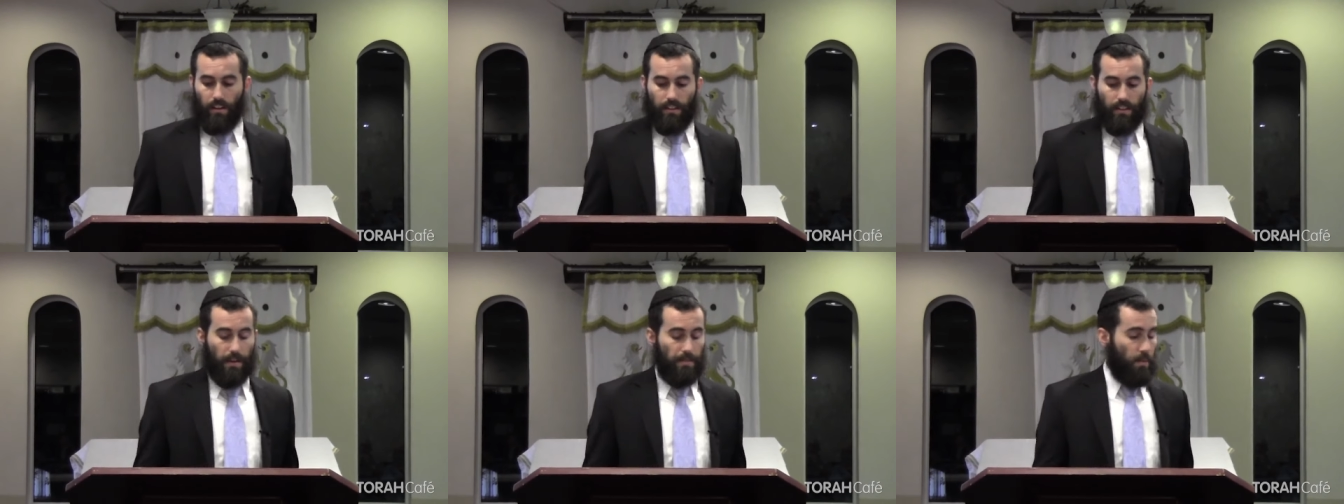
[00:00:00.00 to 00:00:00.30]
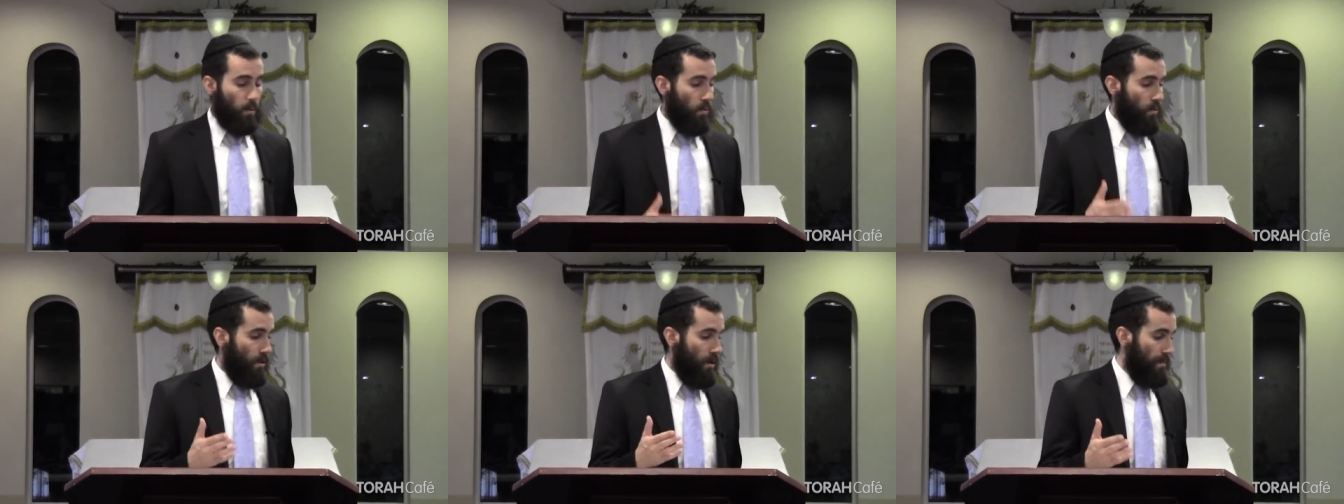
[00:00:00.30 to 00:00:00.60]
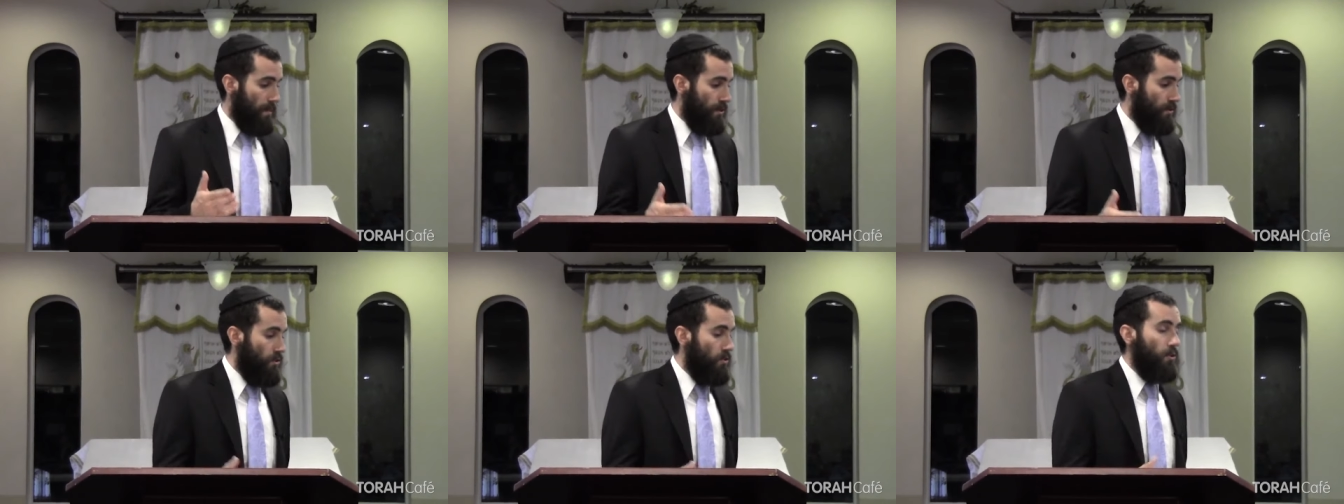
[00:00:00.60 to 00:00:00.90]

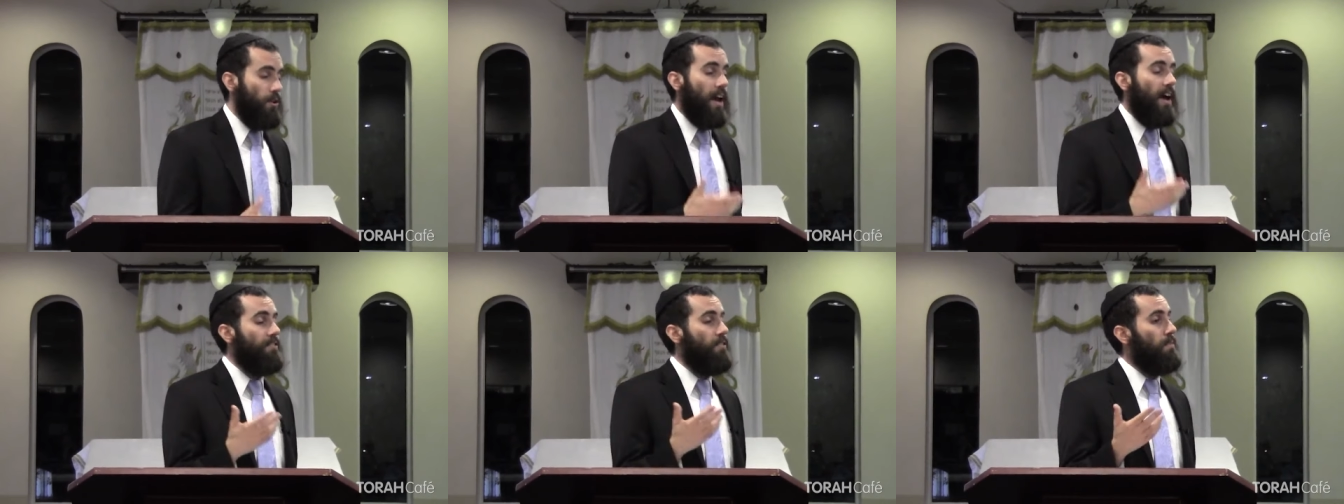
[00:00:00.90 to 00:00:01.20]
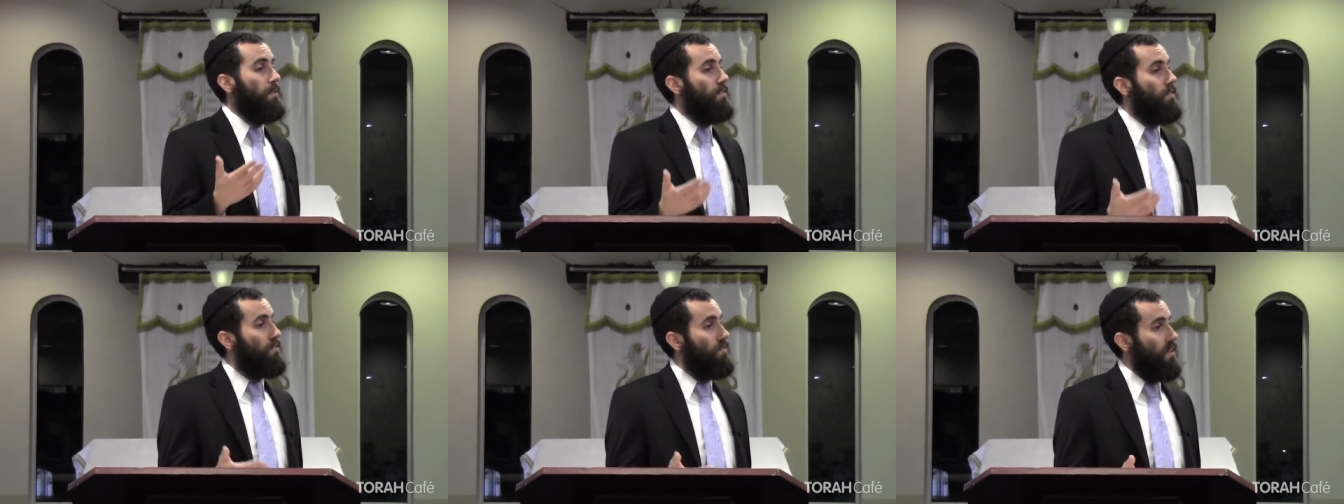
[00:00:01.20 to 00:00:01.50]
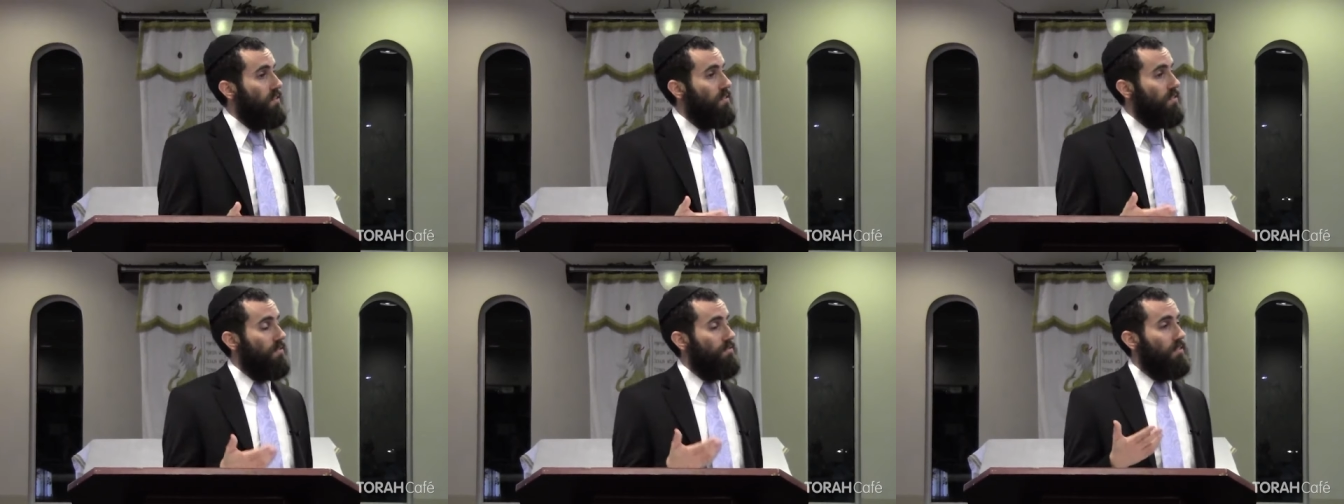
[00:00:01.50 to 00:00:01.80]
Number two, you have to be
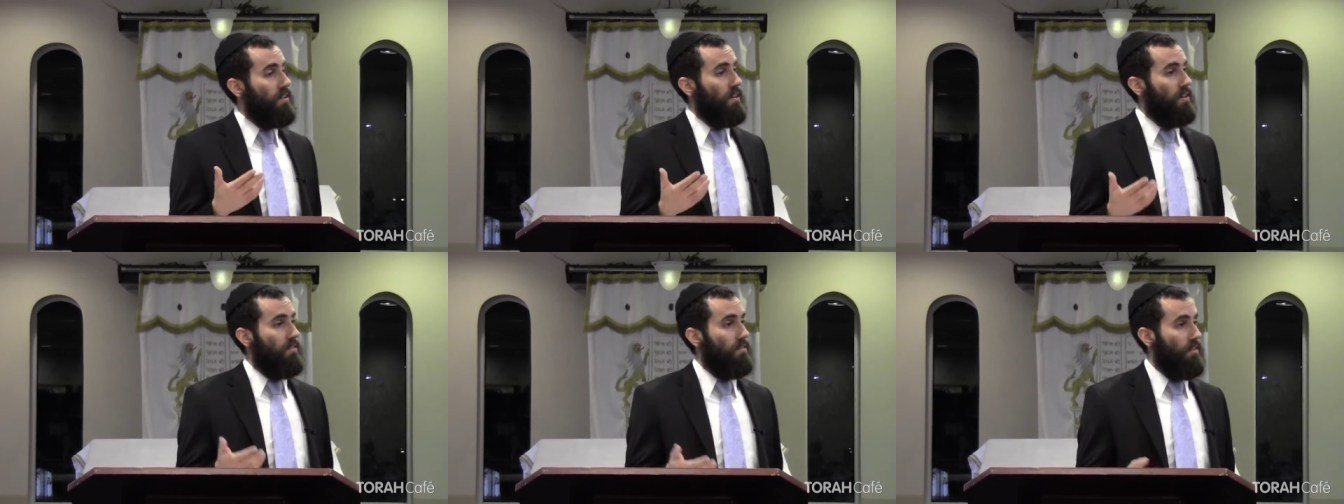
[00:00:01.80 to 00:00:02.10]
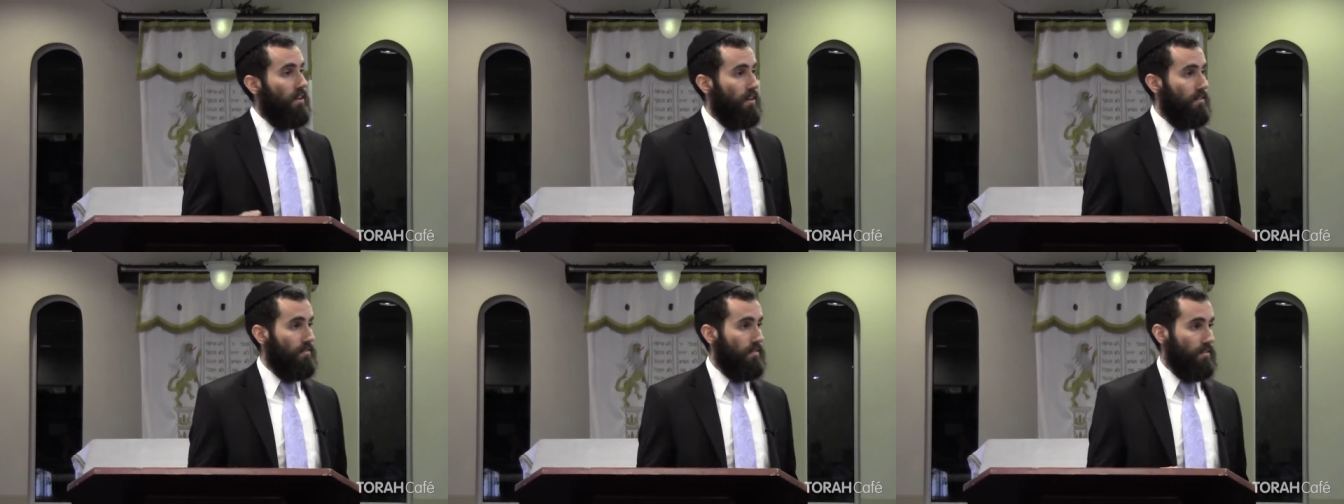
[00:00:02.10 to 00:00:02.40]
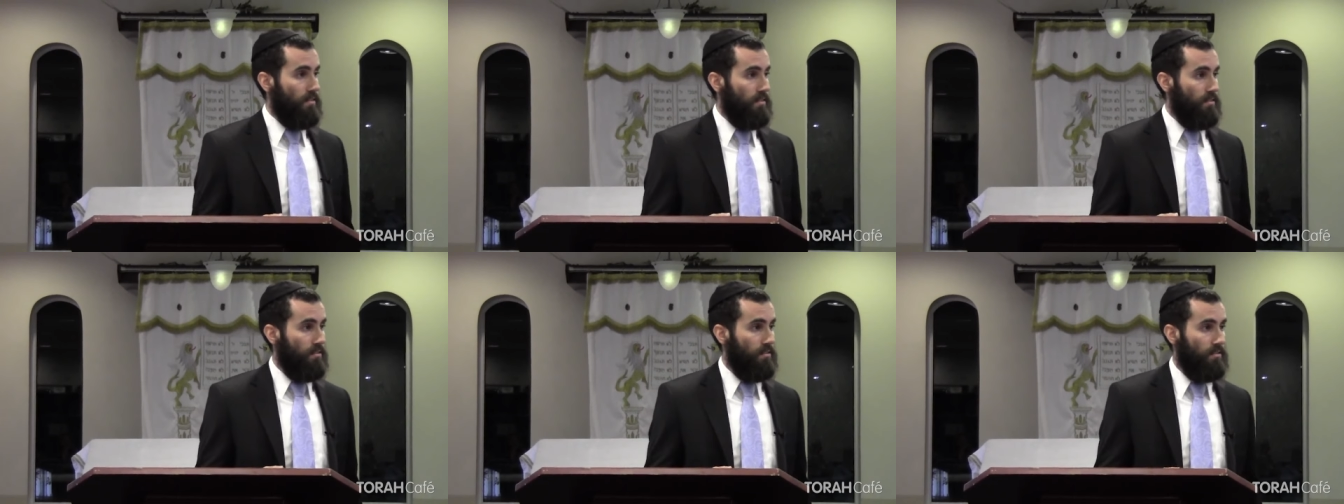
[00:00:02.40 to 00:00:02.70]
descendant of King
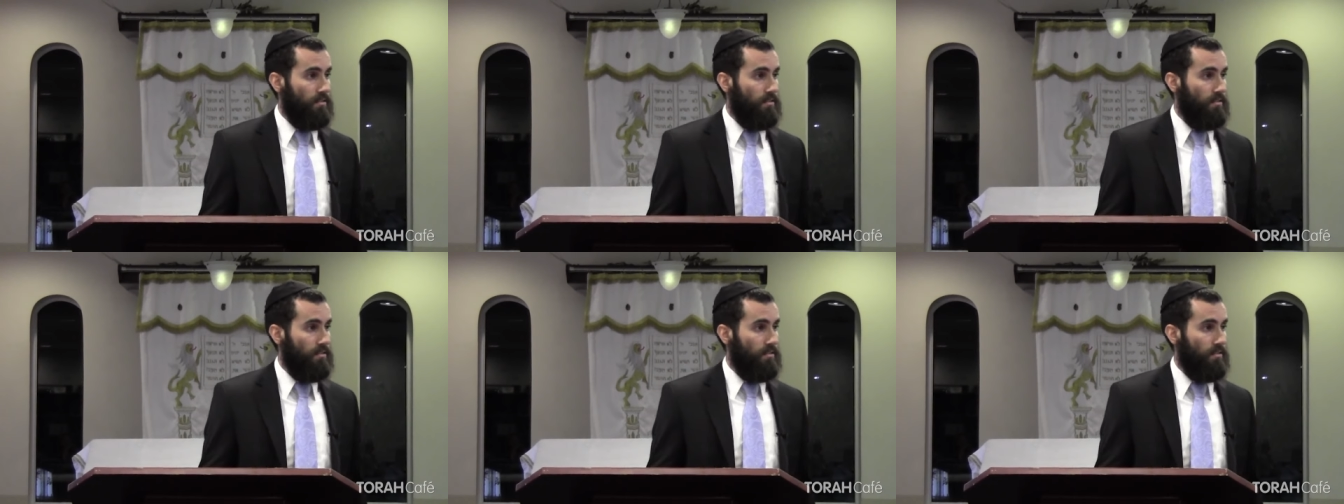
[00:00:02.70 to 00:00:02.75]
David.